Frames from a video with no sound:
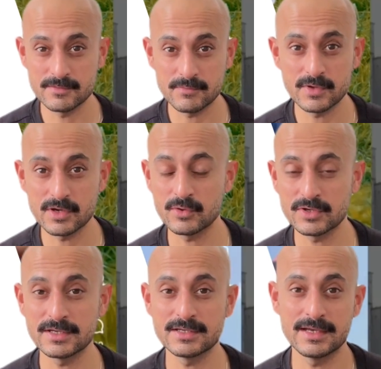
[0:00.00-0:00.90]
Now look
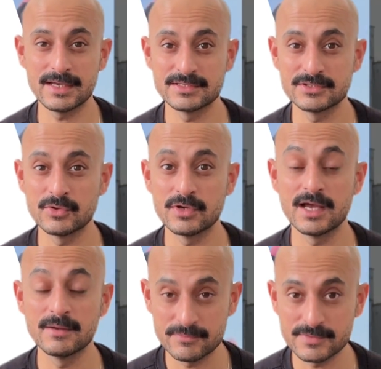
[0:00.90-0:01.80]
at
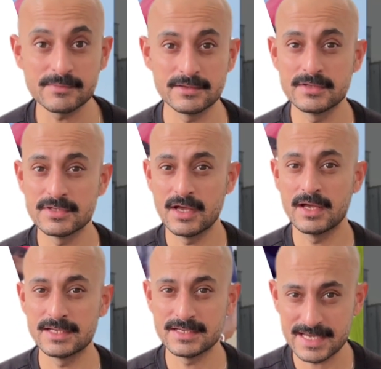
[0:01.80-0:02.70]
Instagram. It
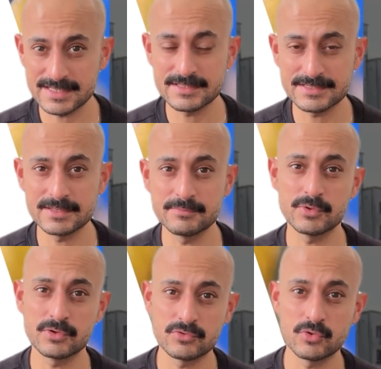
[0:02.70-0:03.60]
started as a
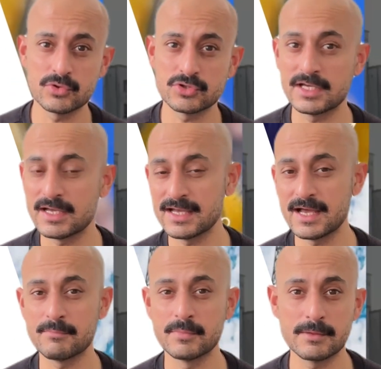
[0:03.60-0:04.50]
simple photo sharing
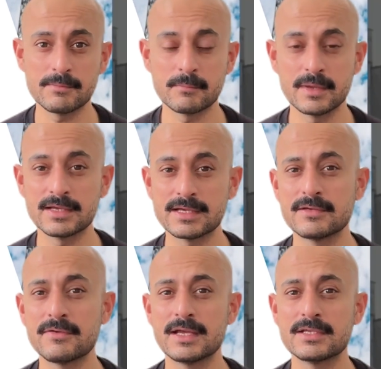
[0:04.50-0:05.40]
app, but
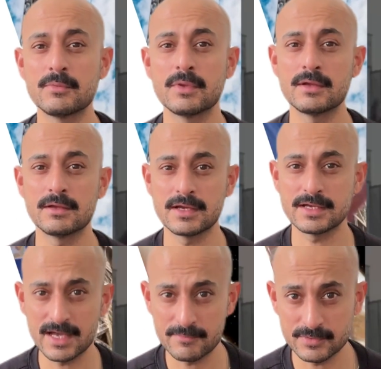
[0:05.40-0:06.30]
it's flexible,
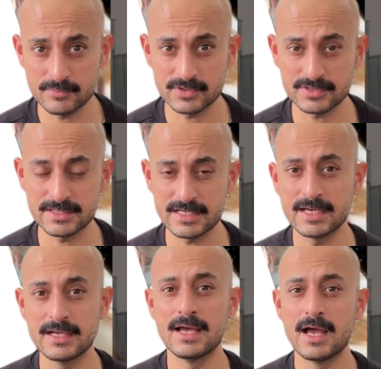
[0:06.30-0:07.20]
adaptable.
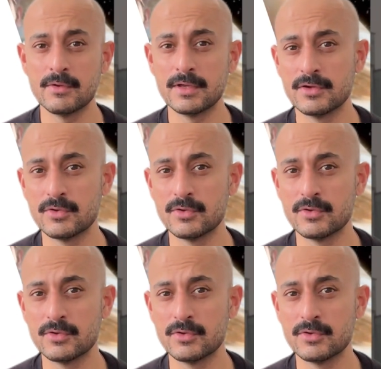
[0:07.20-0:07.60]
Design allowed it to